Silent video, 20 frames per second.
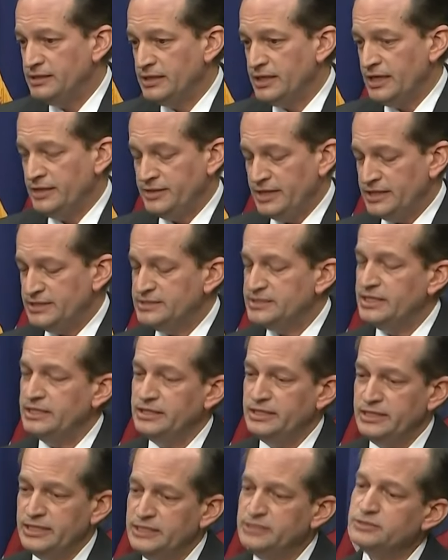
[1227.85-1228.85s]
and they said,
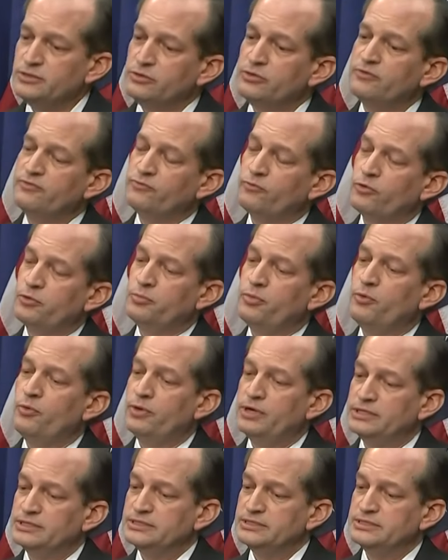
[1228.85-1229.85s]
these are the 4
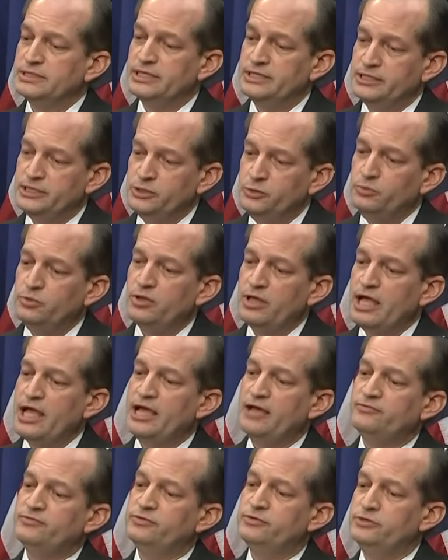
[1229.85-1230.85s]
points that you will
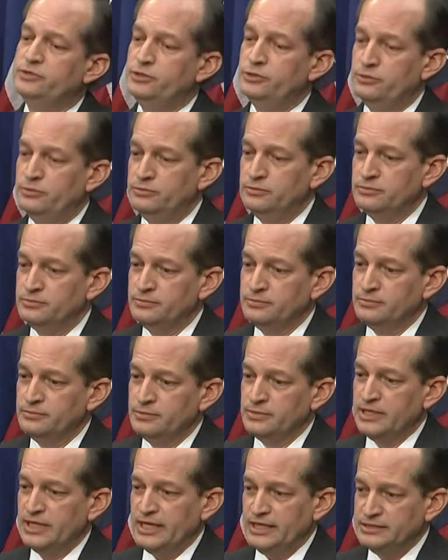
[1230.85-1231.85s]
have to do
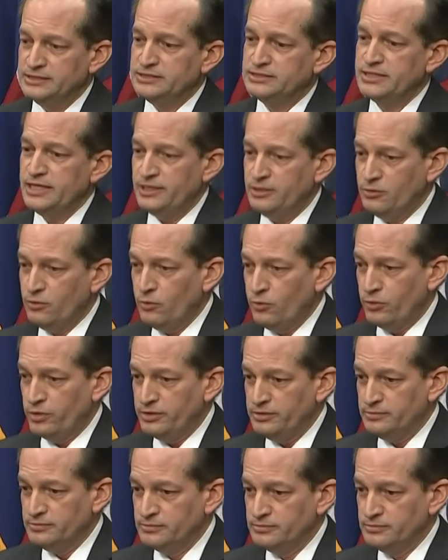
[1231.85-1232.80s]
in state court.